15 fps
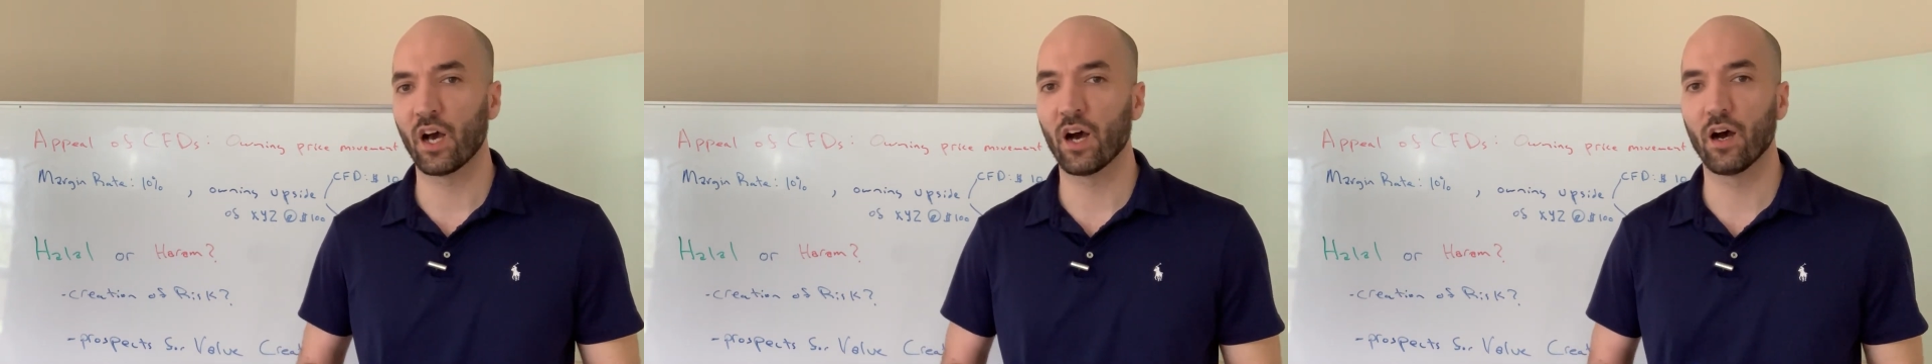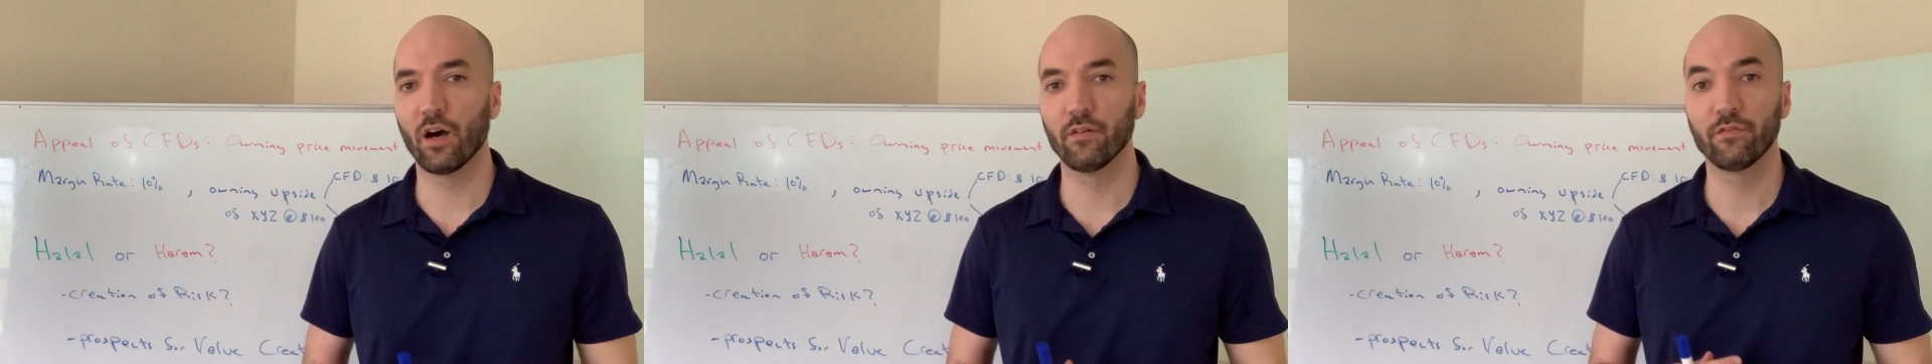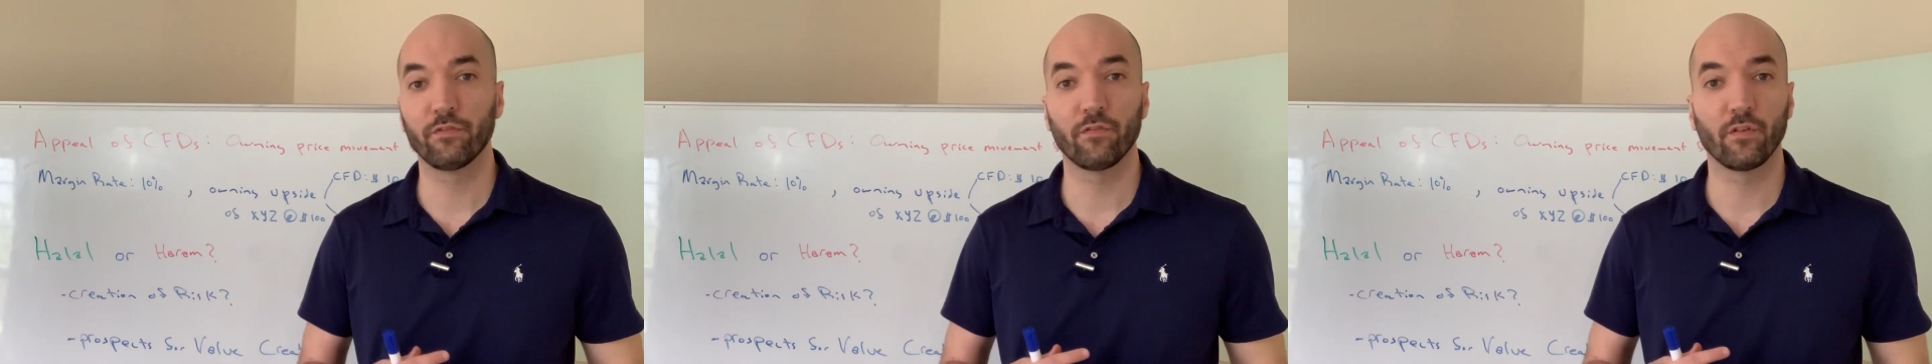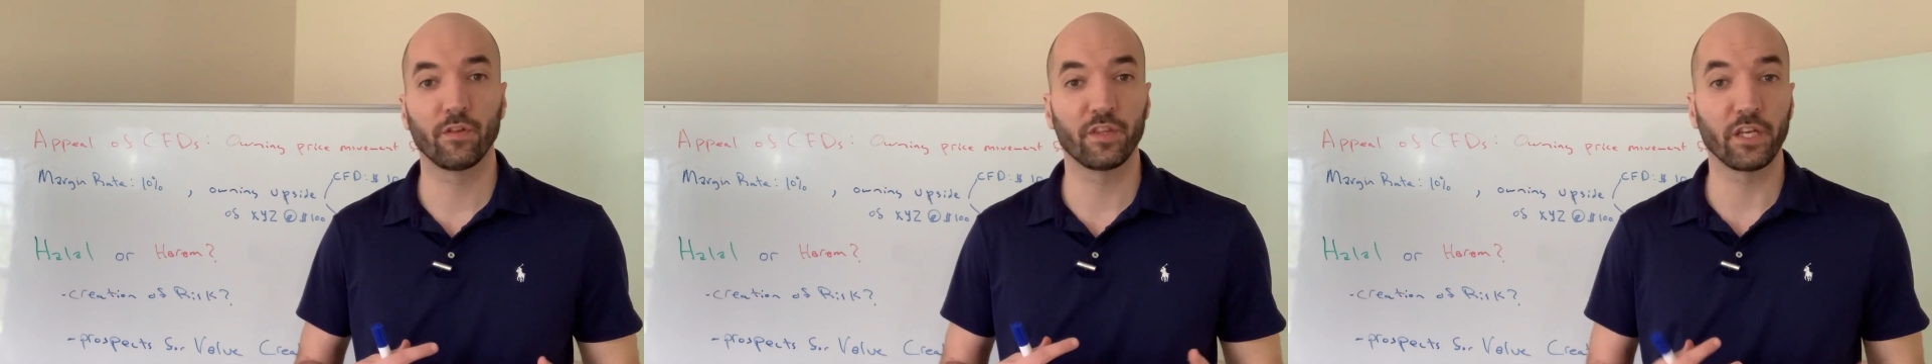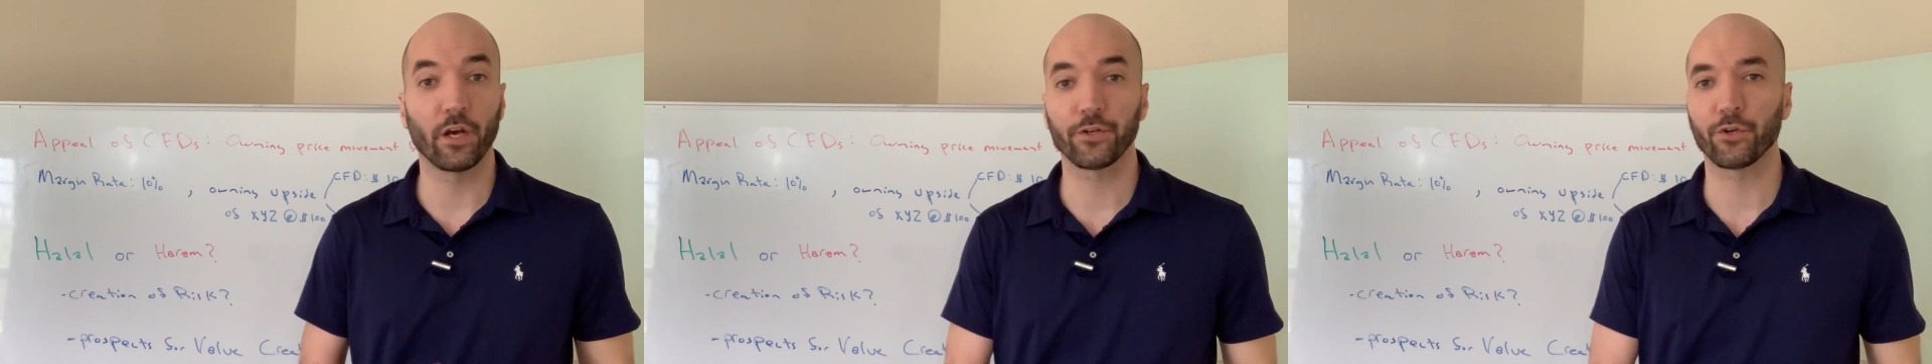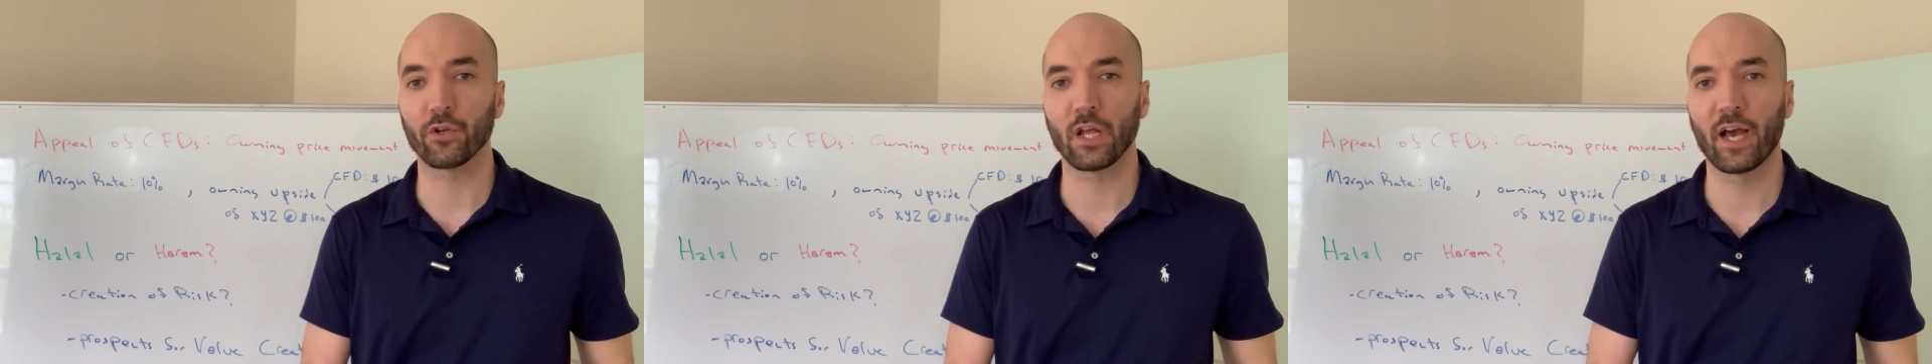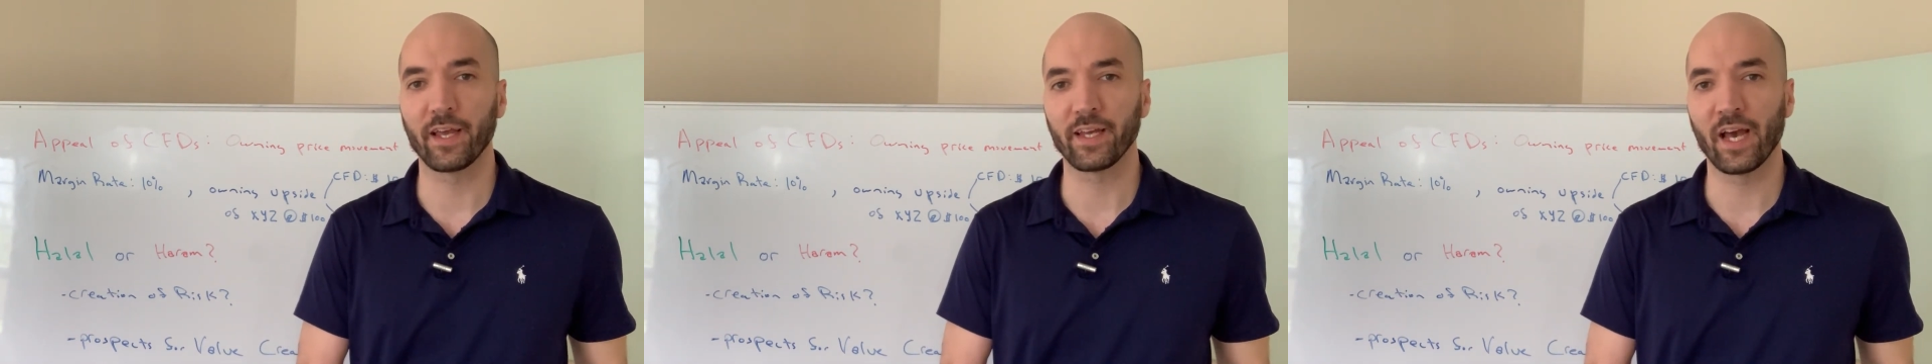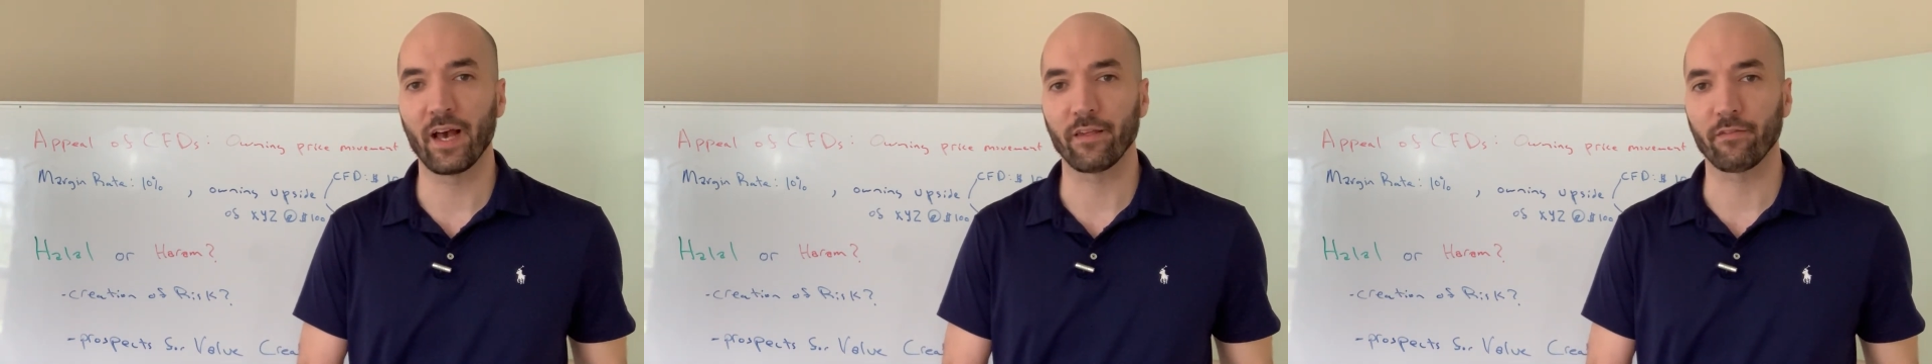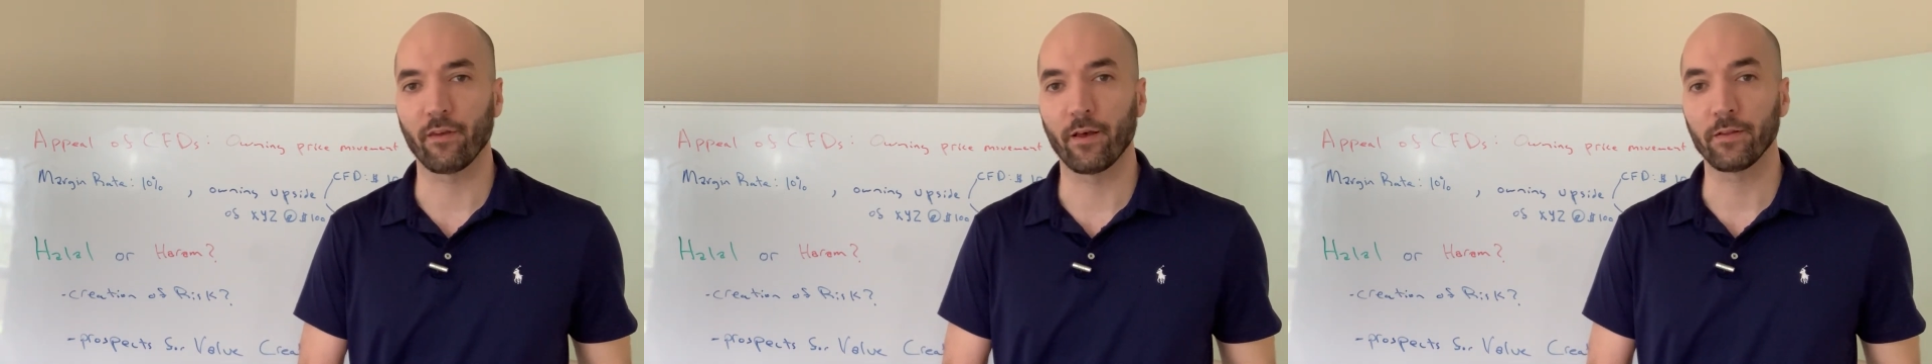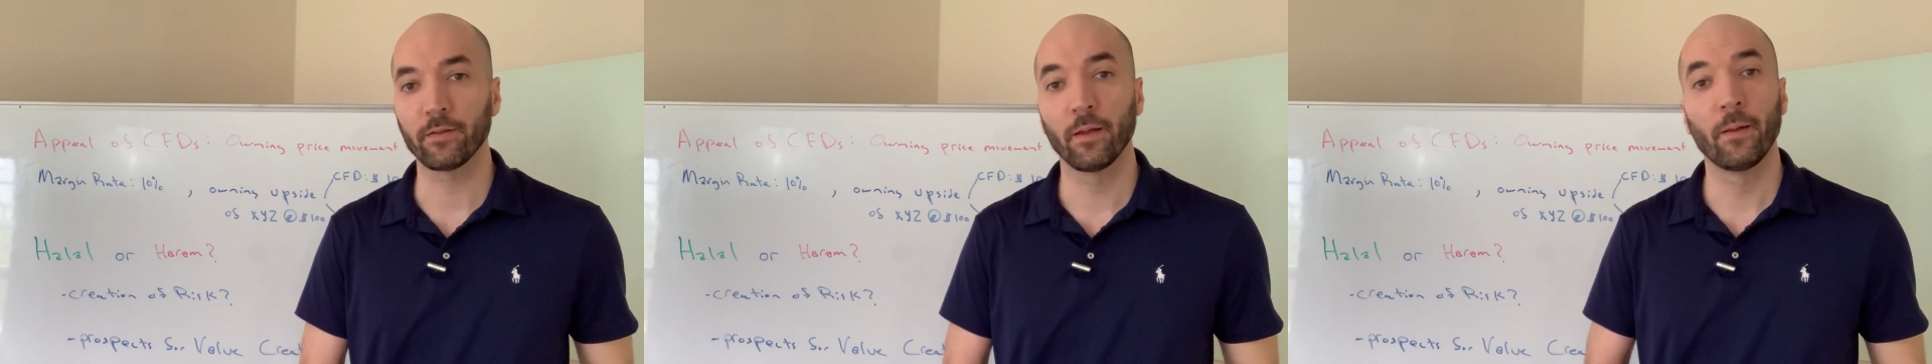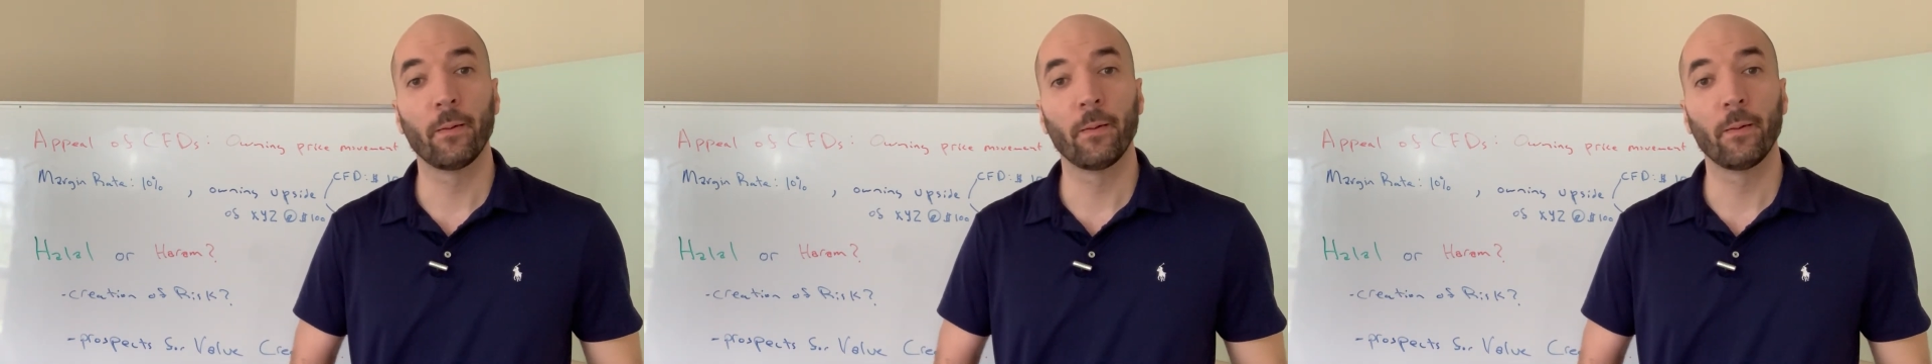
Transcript: of the underlying asset,